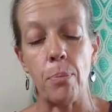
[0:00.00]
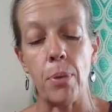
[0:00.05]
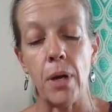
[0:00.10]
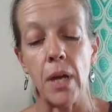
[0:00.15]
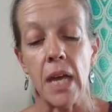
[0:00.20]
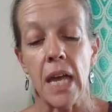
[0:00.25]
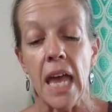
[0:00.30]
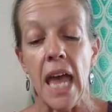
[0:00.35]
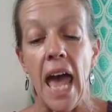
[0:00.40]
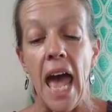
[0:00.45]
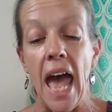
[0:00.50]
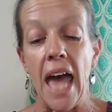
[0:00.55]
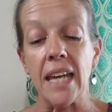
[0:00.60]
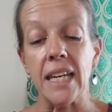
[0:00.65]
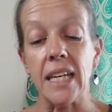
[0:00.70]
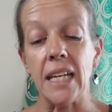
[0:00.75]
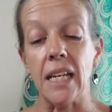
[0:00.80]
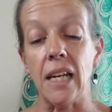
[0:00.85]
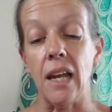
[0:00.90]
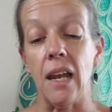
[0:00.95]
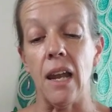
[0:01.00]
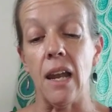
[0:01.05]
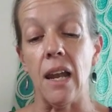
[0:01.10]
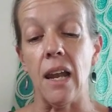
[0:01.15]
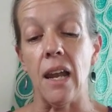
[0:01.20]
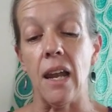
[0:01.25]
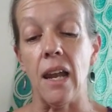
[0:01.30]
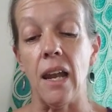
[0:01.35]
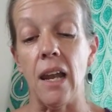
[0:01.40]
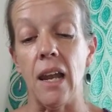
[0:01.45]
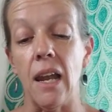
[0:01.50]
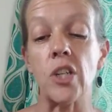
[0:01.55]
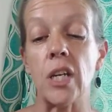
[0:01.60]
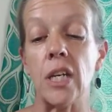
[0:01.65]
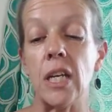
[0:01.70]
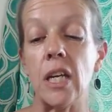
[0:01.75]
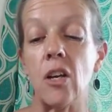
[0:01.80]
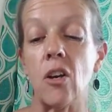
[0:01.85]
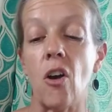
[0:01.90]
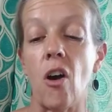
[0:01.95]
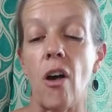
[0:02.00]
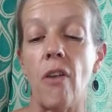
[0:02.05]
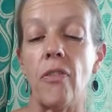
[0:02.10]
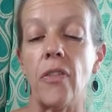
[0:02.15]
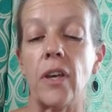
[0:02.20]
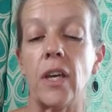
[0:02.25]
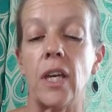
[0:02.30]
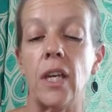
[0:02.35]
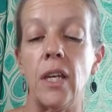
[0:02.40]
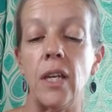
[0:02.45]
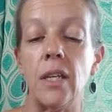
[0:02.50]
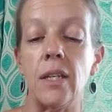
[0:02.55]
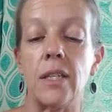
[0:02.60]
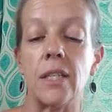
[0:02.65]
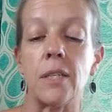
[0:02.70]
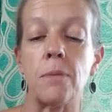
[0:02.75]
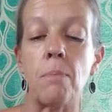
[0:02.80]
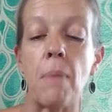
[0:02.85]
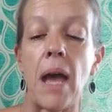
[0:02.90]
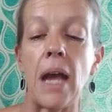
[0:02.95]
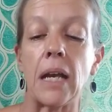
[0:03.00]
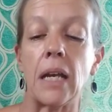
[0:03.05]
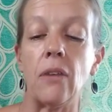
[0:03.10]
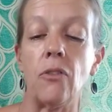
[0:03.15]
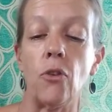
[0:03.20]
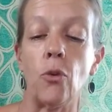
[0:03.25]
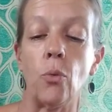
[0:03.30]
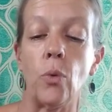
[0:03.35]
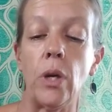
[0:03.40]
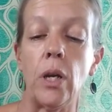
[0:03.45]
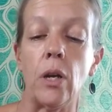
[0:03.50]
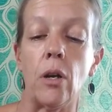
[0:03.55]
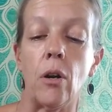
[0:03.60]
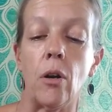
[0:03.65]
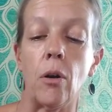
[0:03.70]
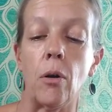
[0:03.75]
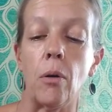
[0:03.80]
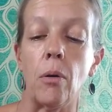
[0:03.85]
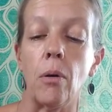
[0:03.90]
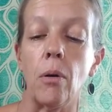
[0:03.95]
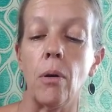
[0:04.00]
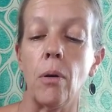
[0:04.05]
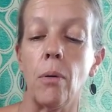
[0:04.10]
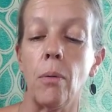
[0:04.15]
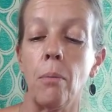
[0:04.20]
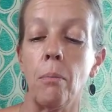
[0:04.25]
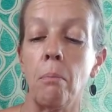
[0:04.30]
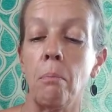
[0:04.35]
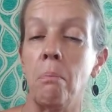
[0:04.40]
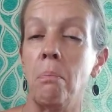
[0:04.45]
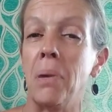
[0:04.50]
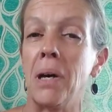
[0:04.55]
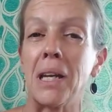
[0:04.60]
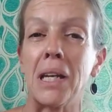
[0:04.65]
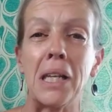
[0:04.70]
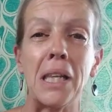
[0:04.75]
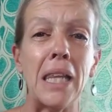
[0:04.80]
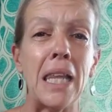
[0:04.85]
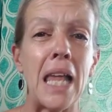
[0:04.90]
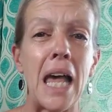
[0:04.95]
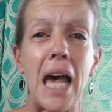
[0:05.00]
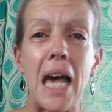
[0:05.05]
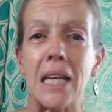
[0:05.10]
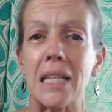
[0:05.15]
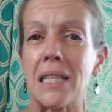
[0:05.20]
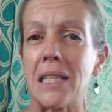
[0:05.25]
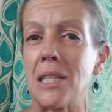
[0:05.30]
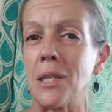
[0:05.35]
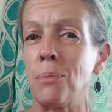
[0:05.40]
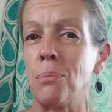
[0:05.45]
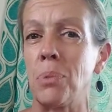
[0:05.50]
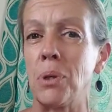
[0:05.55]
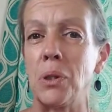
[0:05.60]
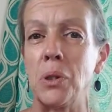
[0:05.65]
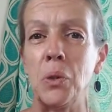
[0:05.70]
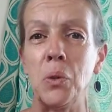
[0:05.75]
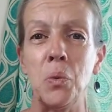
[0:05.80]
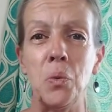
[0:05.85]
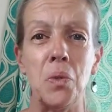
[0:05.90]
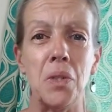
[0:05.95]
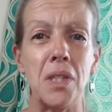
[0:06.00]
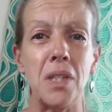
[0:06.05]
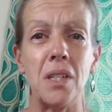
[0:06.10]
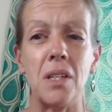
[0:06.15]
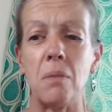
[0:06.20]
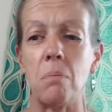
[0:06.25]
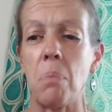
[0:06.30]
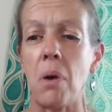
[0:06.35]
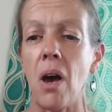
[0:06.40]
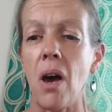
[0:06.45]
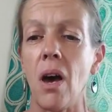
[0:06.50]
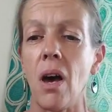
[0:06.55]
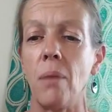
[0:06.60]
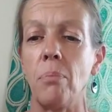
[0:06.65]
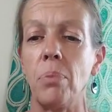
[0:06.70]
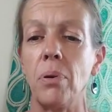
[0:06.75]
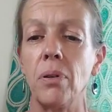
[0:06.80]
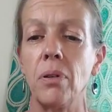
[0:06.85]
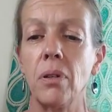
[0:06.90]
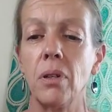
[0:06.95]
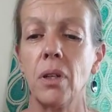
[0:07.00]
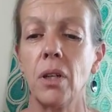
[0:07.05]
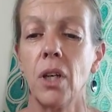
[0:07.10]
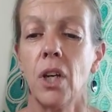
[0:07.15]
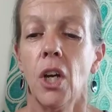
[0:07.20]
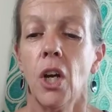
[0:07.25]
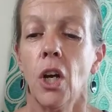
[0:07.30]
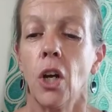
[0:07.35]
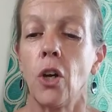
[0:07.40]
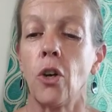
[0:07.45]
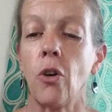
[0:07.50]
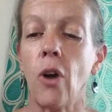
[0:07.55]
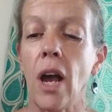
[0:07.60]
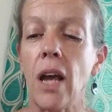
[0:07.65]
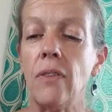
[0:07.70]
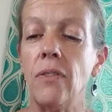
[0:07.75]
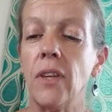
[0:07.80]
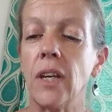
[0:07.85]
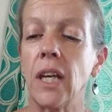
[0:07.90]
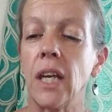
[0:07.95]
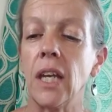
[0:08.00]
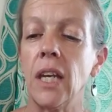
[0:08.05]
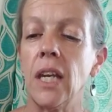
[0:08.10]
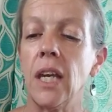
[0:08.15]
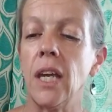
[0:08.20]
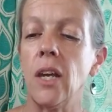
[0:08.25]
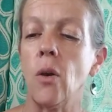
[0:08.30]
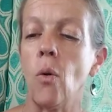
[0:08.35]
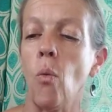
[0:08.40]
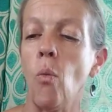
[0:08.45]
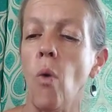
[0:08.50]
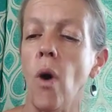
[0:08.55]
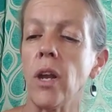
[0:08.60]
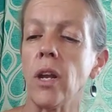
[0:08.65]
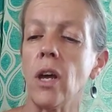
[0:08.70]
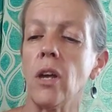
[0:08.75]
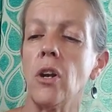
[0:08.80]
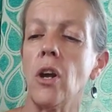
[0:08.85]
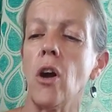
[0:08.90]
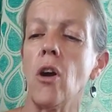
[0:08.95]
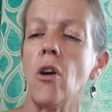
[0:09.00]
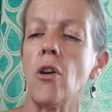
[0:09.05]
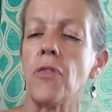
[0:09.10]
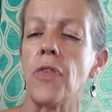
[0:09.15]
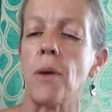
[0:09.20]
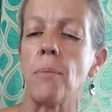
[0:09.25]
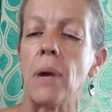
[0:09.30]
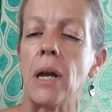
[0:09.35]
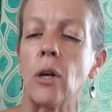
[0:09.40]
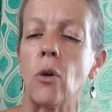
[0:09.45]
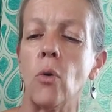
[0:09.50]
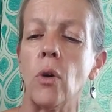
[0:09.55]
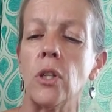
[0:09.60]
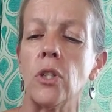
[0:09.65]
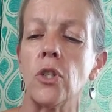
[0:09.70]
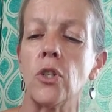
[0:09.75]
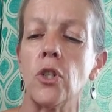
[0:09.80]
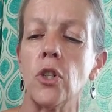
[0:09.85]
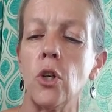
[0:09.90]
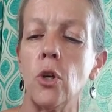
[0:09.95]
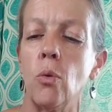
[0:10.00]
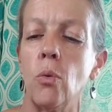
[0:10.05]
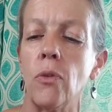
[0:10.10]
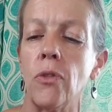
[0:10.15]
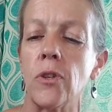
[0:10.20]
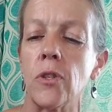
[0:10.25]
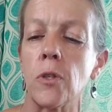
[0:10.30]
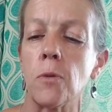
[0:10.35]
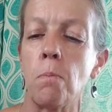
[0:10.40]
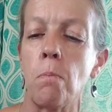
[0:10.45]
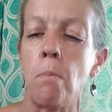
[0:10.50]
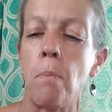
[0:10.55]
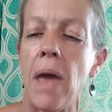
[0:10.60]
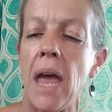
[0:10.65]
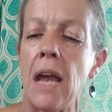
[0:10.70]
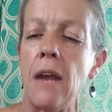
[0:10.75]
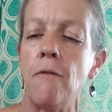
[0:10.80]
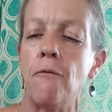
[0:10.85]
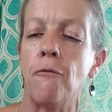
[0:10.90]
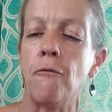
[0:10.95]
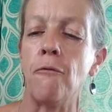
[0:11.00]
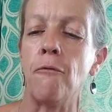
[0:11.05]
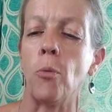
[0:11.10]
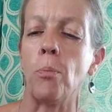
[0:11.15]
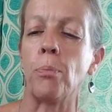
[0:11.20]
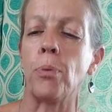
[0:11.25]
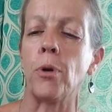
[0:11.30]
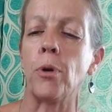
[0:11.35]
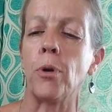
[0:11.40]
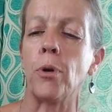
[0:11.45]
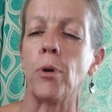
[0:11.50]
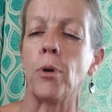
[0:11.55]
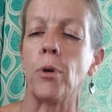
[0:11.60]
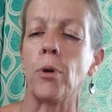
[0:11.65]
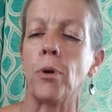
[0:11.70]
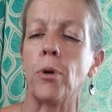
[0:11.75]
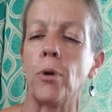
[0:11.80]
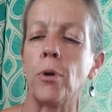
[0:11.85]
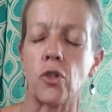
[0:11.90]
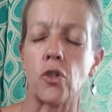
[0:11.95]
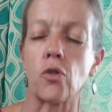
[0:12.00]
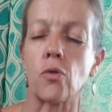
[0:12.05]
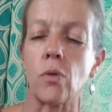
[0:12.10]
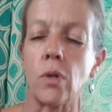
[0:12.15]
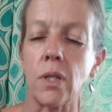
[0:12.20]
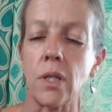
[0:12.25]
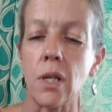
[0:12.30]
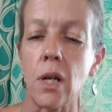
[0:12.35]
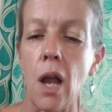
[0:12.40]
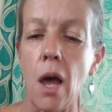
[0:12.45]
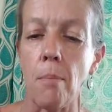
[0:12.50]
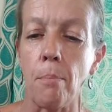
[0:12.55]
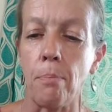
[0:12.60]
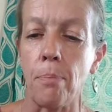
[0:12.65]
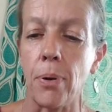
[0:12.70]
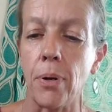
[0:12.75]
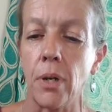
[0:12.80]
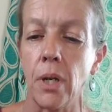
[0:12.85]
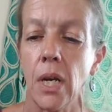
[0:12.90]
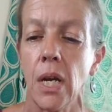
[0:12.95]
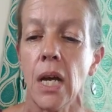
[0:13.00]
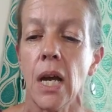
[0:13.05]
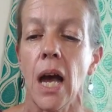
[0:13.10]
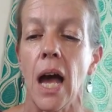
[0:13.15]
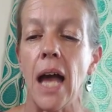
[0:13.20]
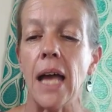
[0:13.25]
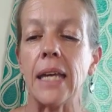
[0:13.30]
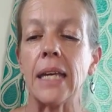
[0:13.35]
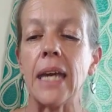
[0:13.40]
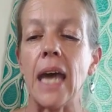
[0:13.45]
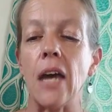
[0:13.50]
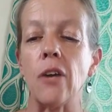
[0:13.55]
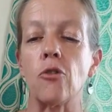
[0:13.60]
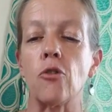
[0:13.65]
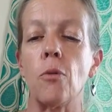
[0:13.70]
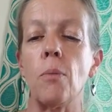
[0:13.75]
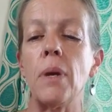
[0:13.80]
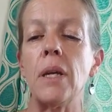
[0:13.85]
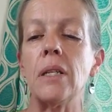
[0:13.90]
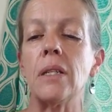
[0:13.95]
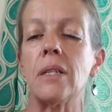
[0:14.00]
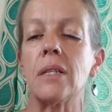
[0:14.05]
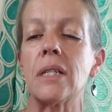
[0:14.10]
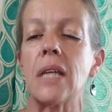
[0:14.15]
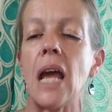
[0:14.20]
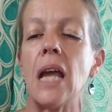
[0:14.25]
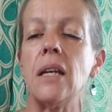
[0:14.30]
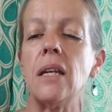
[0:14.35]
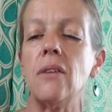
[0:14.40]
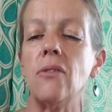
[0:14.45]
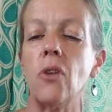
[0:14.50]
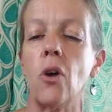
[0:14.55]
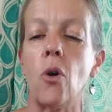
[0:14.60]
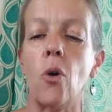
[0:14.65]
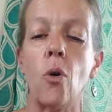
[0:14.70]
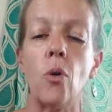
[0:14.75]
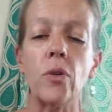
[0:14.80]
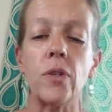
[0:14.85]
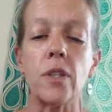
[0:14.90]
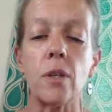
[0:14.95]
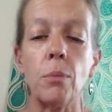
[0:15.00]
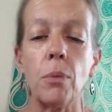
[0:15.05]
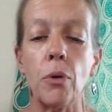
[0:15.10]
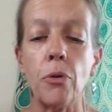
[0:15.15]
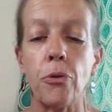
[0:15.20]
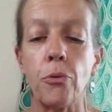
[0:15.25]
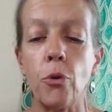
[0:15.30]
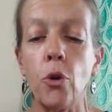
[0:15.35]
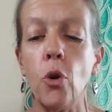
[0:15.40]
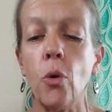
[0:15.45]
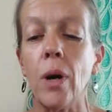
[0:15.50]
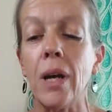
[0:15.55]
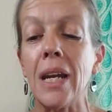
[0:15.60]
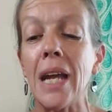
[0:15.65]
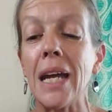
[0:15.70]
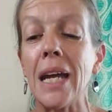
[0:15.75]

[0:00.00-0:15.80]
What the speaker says: I can't remain standing the whole summer through, and I can't sit down on my..." "It's a bad case of rear ache," the medicos said, "and it's something I cannot repair. If you want to sit down, you must sit on your head with your bottom high up in the air."